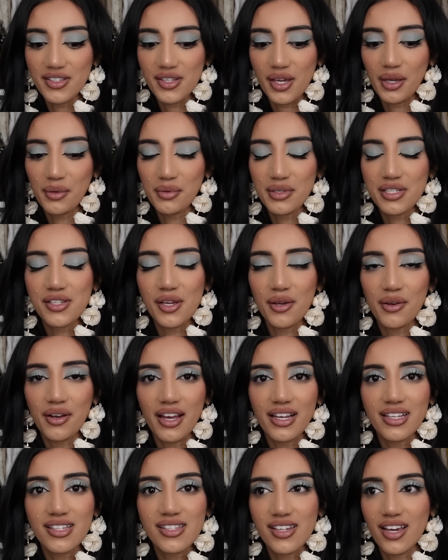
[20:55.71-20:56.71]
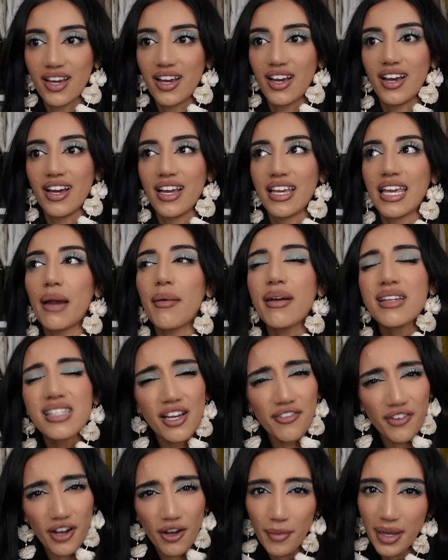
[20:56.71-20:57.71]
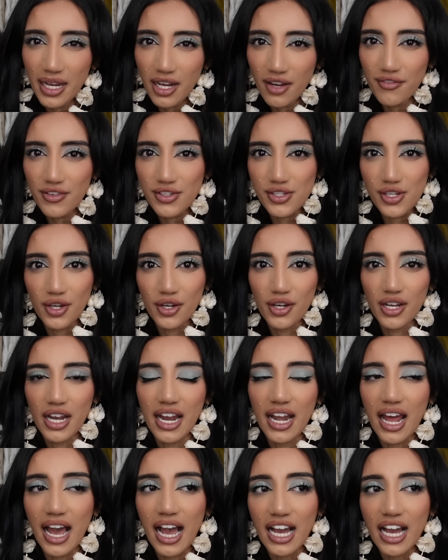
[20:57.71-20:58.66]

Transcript: so it was so nice to get myself out of my comfort zone and